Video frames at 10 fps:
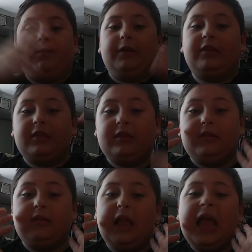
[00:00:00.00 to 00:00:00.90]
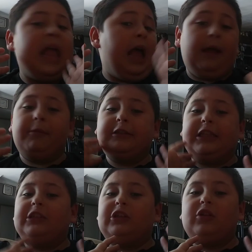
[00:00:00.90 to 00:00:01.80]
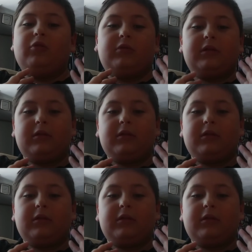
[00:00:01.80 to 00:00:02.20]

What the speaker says: but I'm not teaching